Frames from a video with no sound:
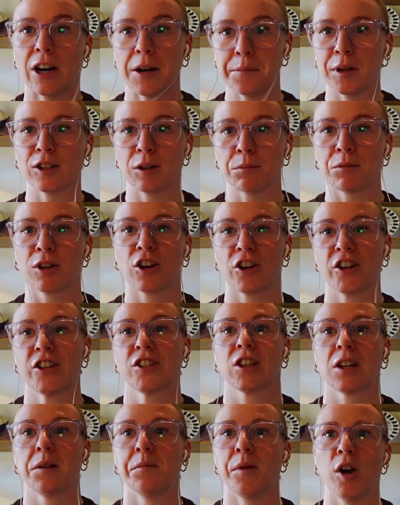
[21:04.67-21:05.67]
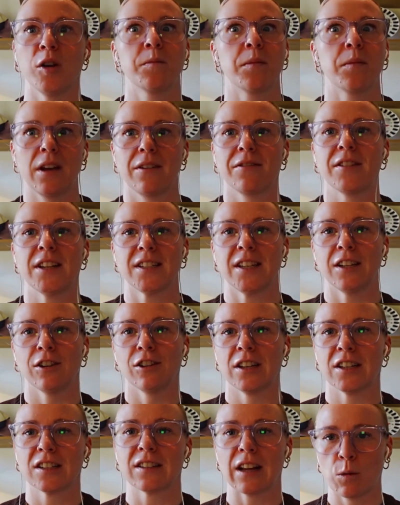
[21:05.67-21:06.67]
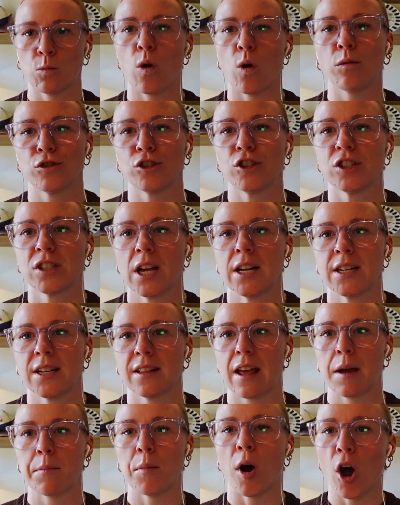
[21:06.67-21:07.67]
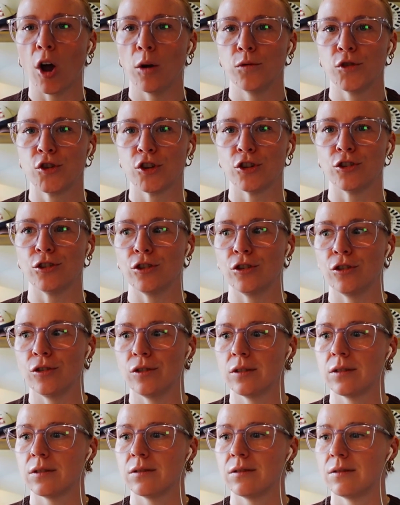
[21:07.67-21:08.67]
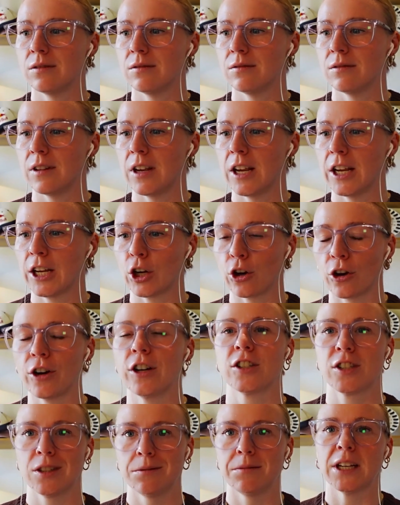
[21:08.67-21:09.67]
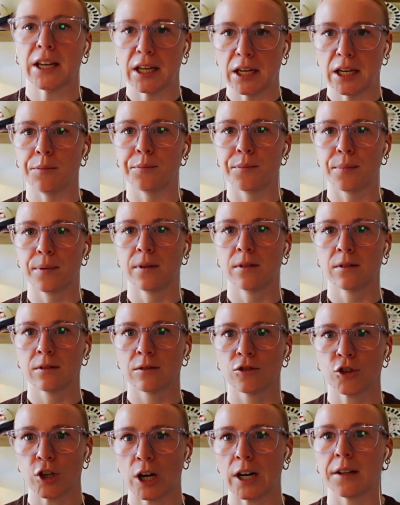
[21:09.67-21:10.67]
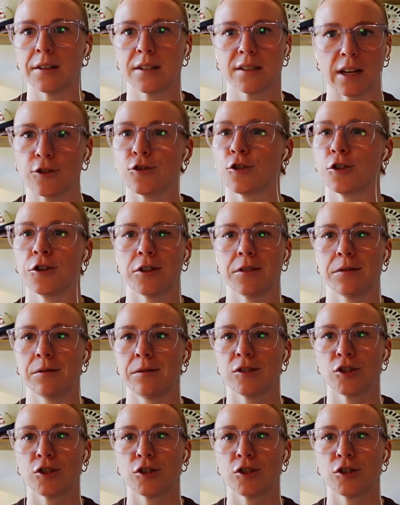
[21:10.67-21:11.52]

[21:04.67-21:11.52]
build up the courage to come out. But if they see all this, like, what would you say to them? How would you encourage them to keep trying to stay true to